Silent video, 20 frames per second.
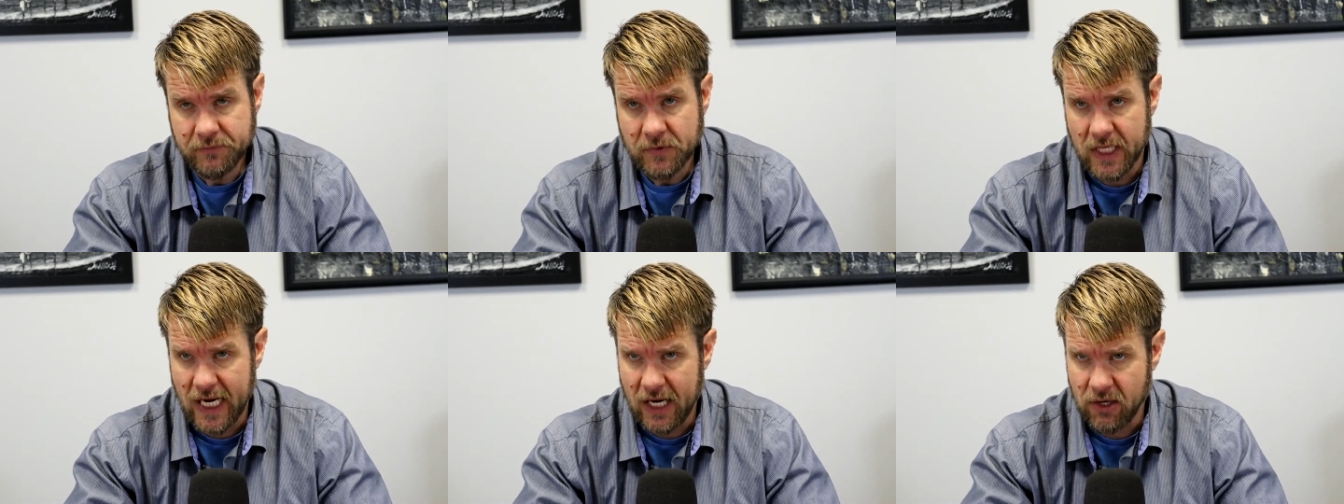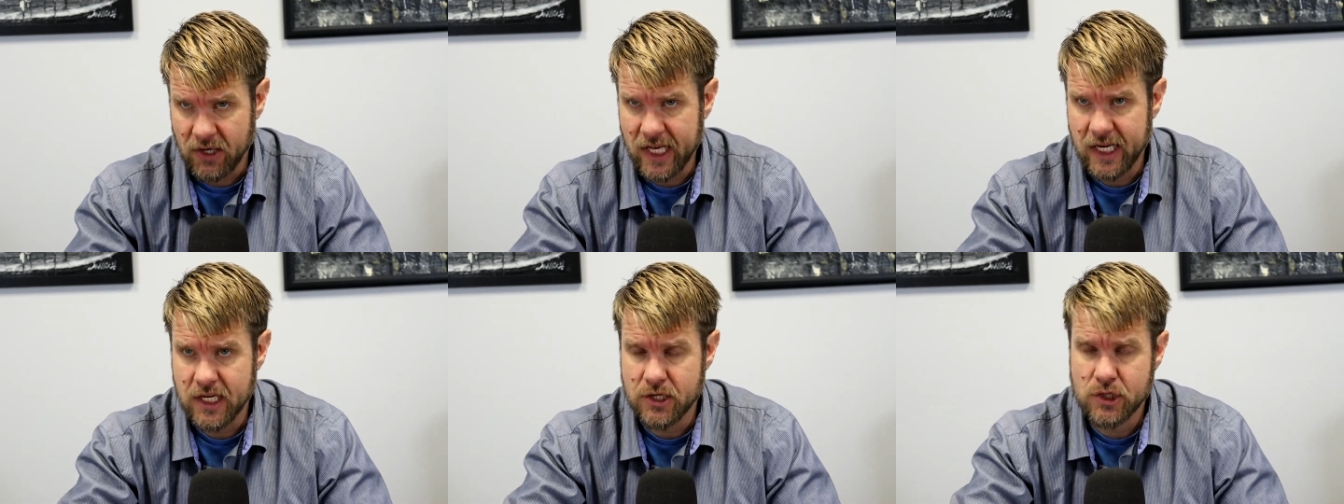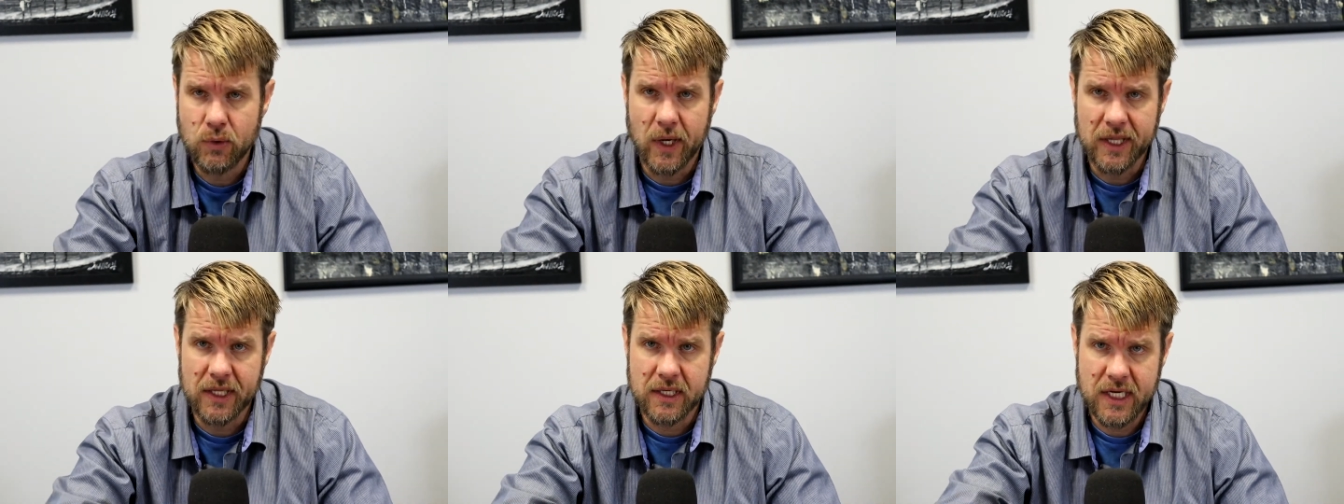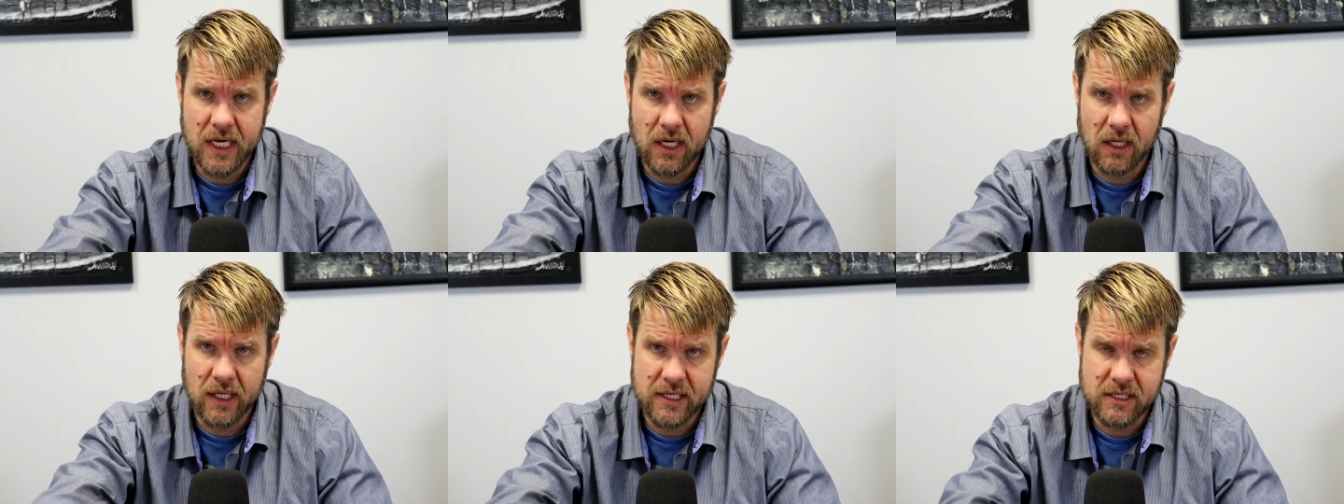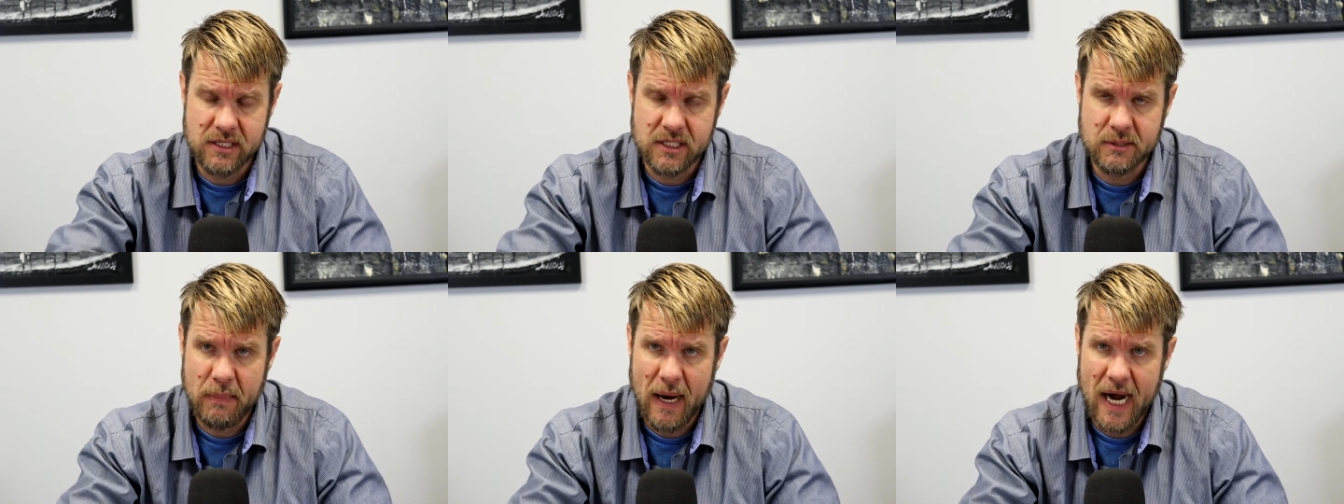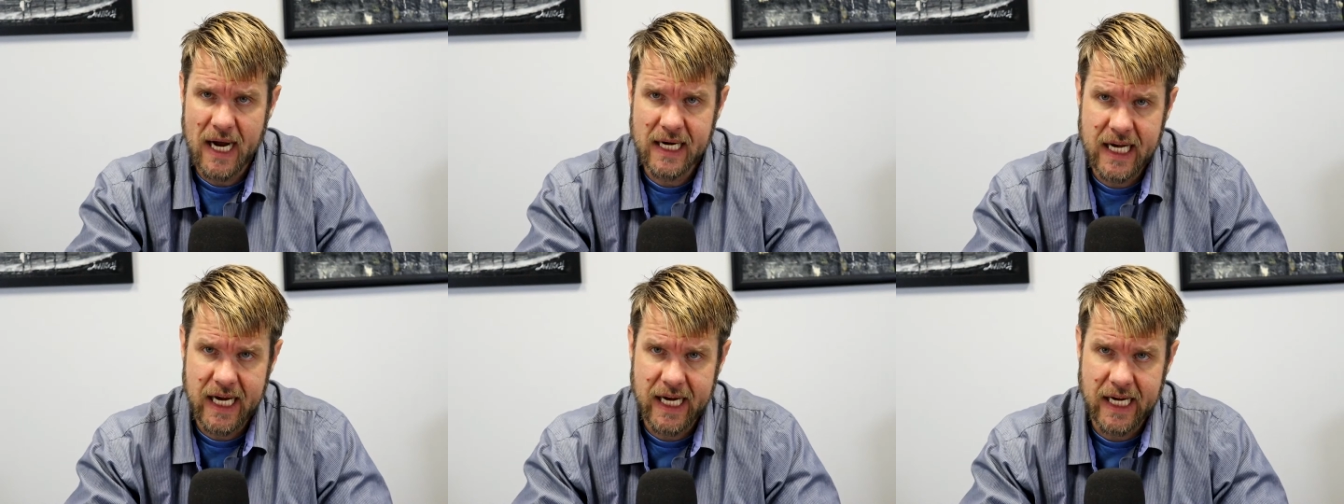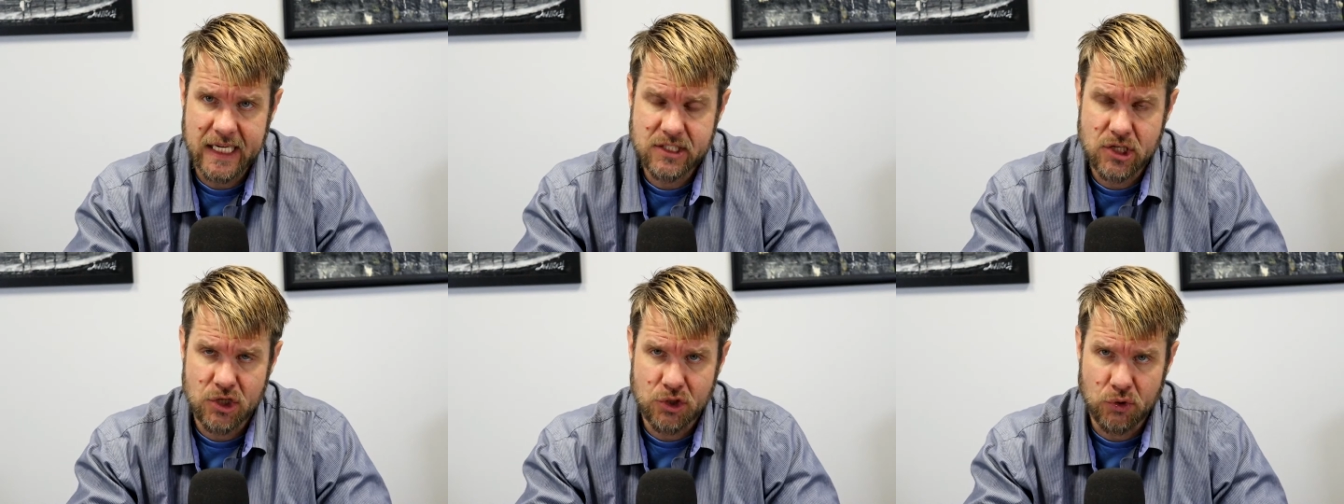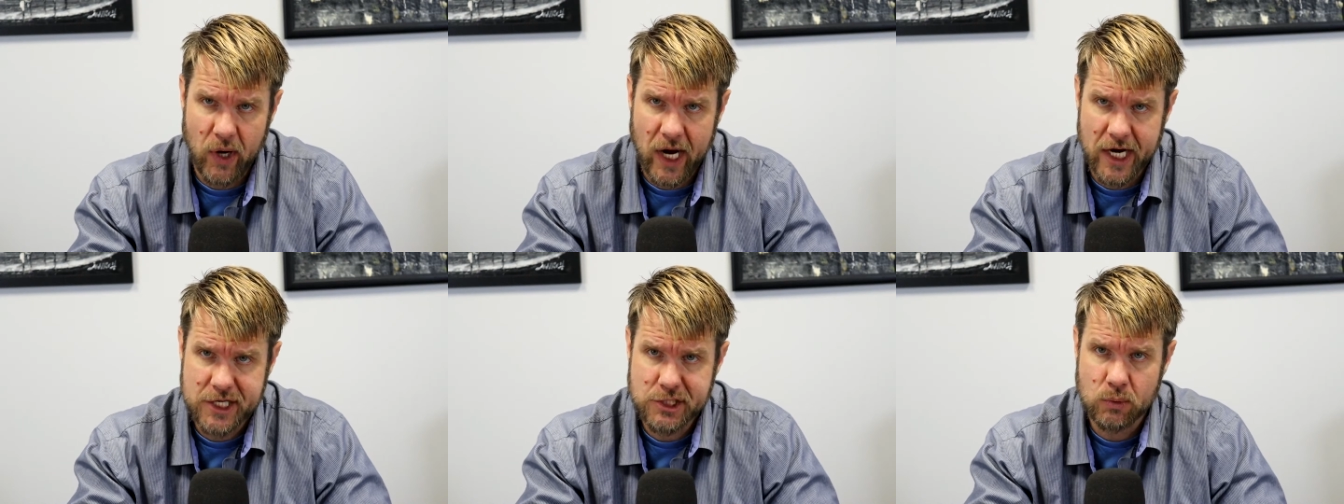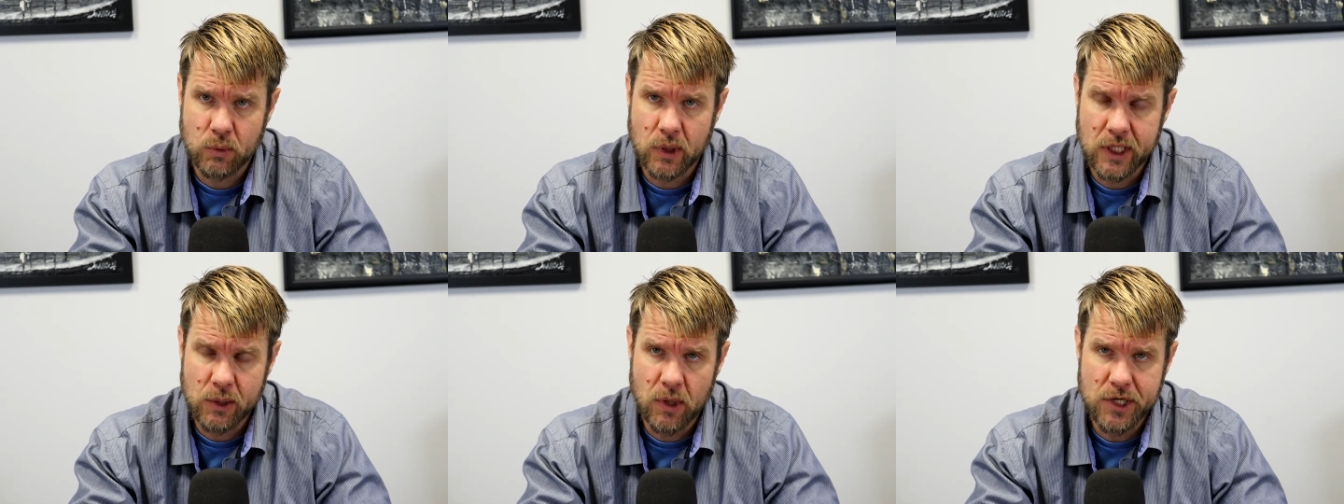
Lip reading: I'll get into on the tail end of this podcast contractually